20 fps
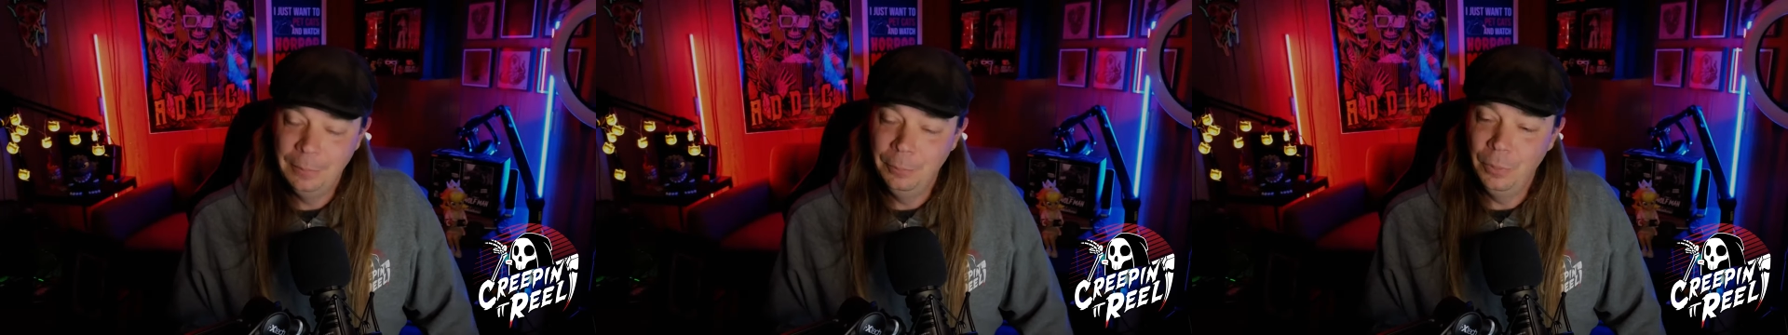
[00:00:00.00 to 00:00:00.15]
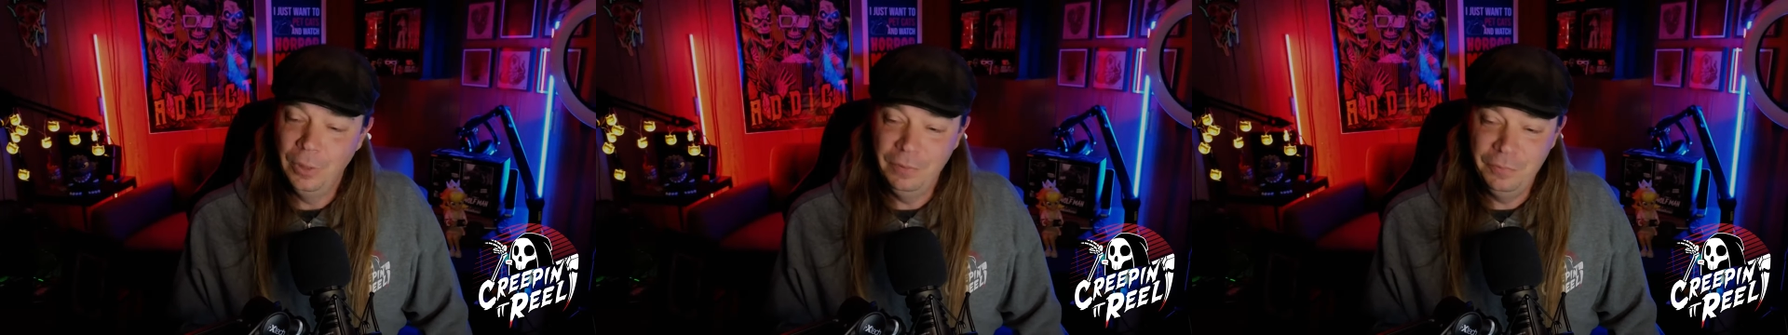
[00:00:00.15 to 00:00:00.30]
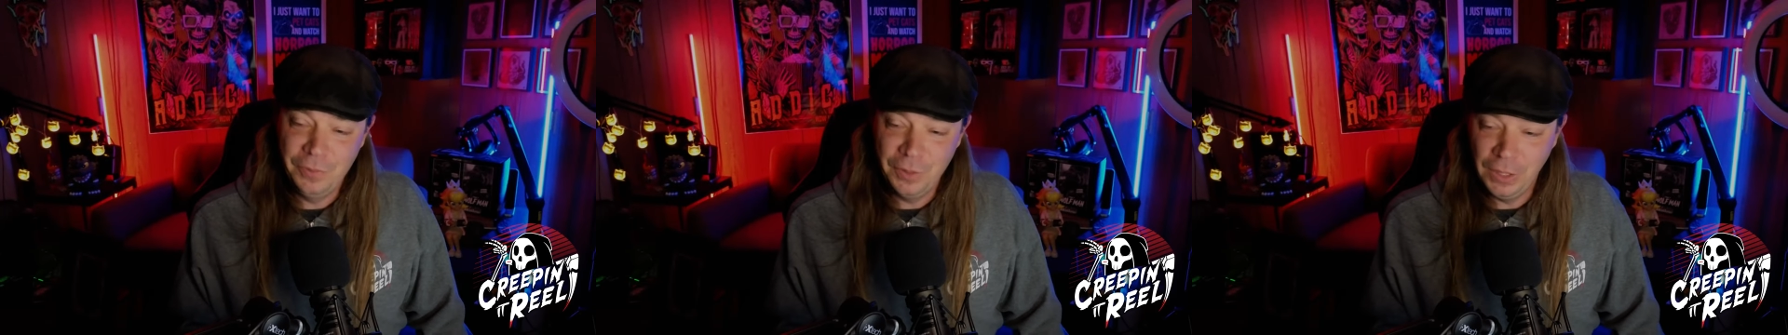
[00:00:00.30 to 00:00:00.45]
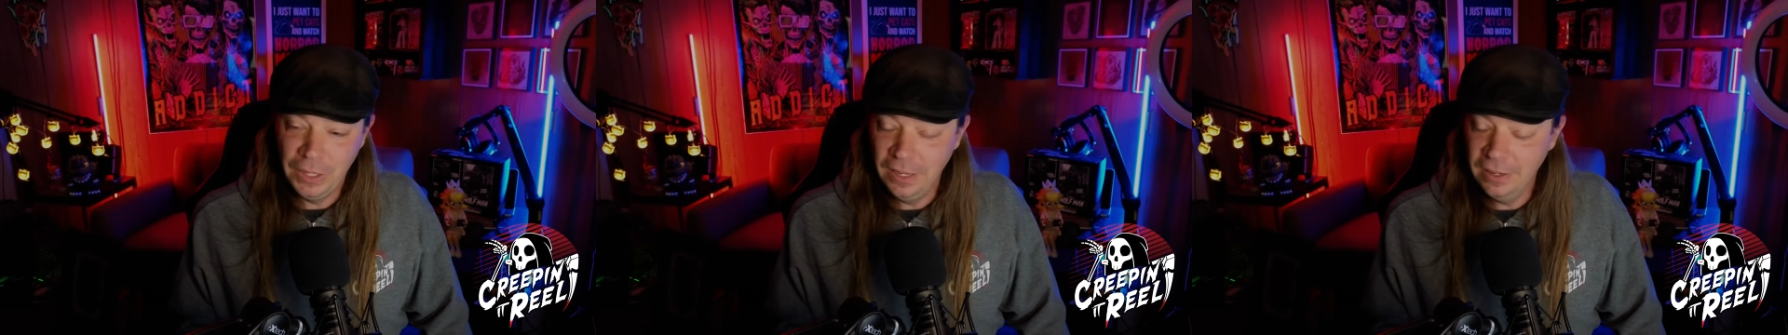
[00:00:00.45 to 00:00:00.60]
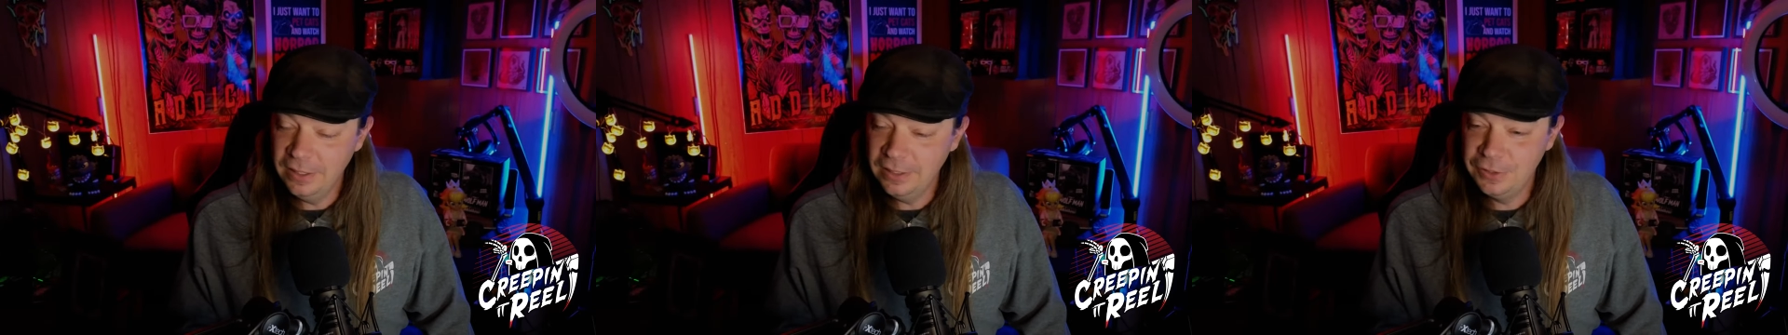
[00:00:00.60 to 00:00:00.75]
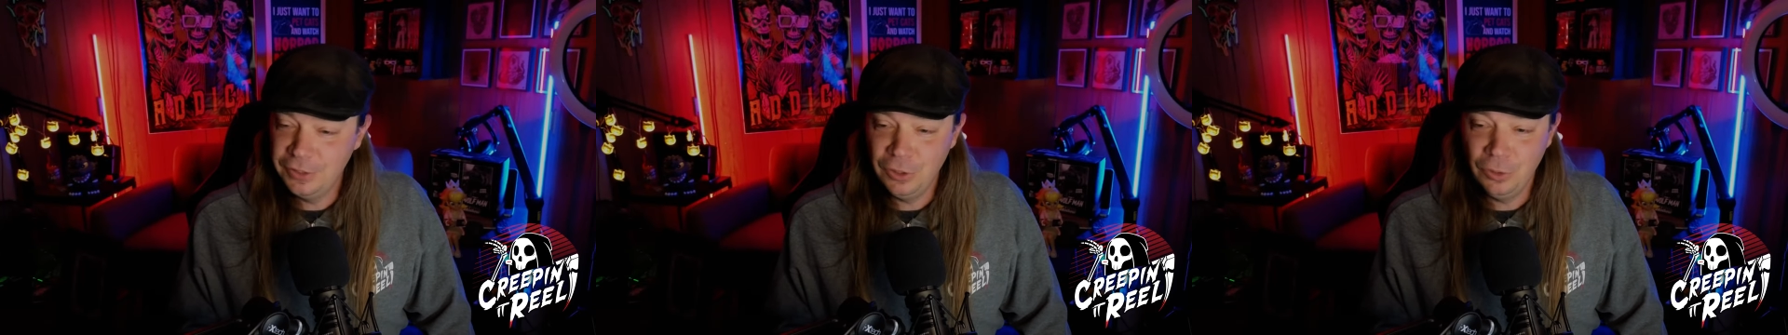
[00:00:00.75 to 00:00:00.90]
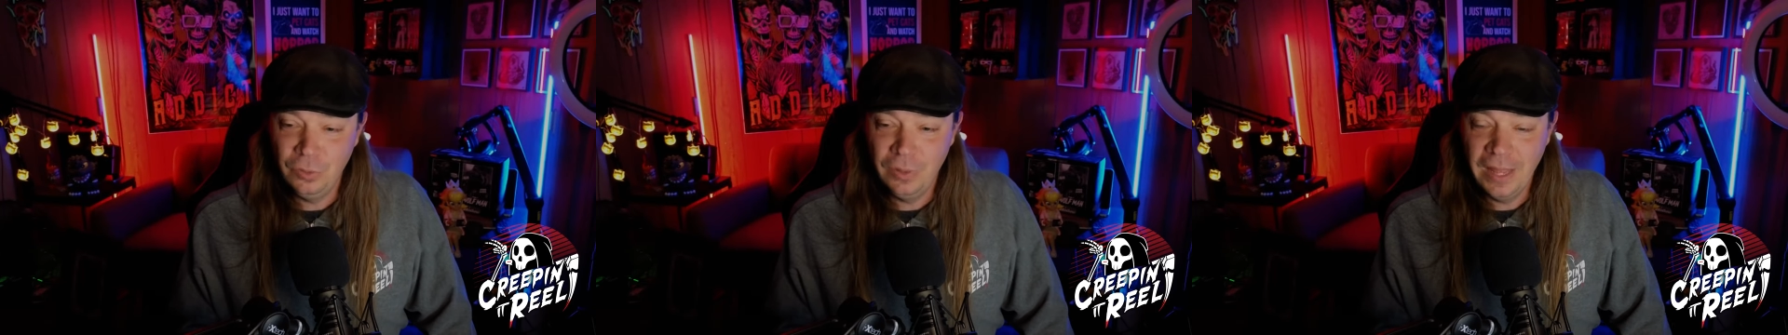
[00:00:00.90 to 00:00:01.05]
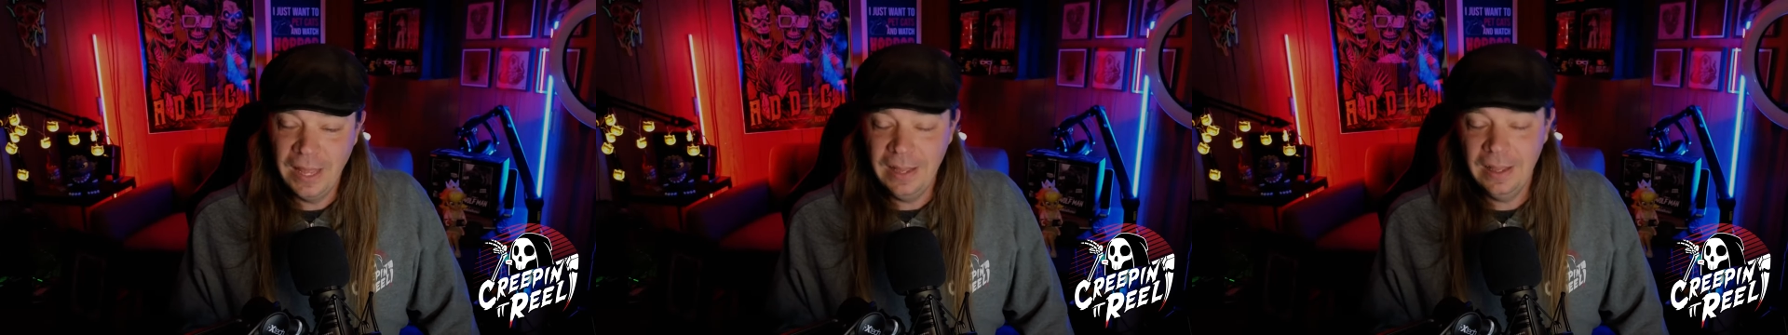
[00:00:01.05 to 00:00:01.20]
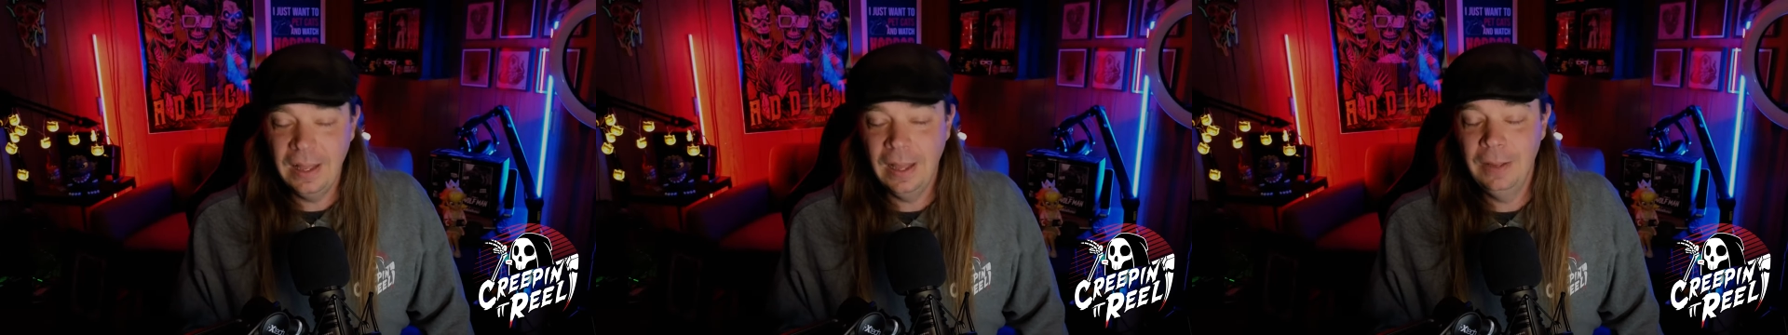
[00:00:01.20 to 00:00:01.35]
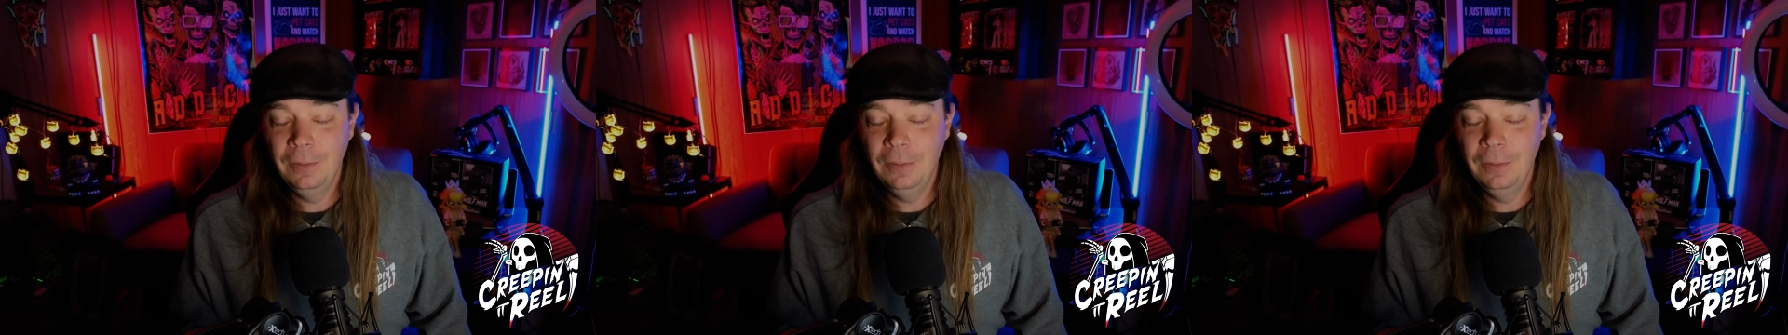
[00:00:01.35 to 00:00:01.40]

But if you're going to do that,